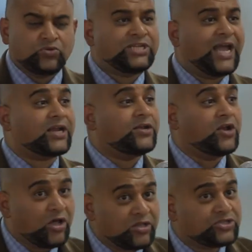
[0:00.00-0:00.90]

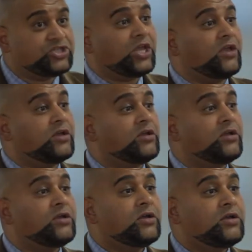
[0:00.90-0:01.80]
technology
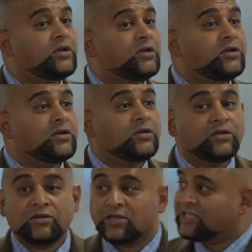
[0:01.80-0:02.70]

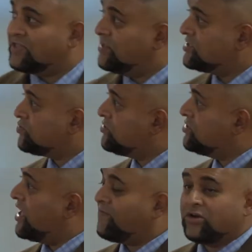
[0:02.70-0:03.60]
is that this will
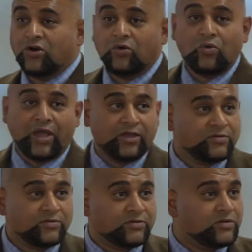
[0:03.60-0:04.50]
never go away.
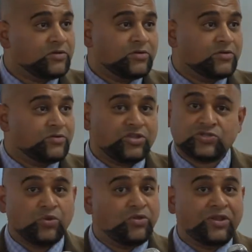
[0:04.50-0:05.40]

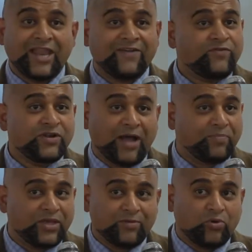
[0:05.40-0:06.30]
This will never not
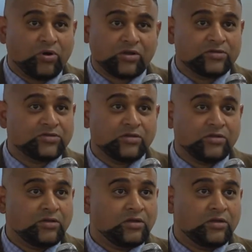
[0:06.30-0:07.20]
be important.
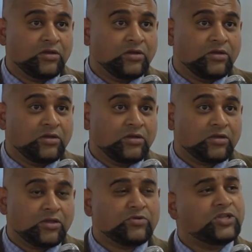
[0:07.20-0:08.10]

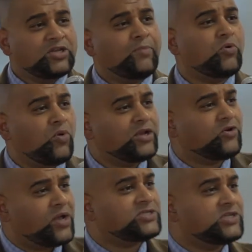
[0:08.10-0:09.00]
You know the number one
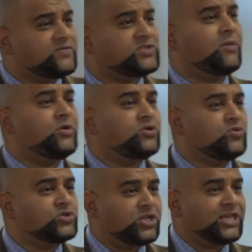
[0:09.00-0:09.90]
question of someone
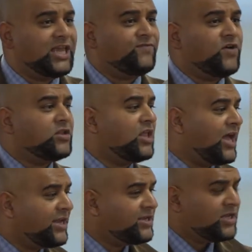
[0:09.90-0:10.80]
who is going to give
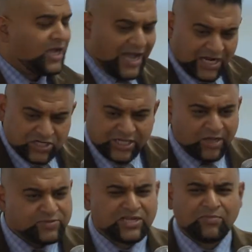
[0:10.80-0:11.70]
online? I actually
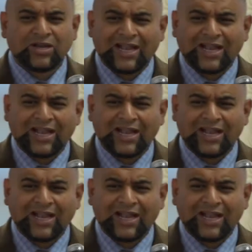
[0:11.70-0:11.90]
helped someone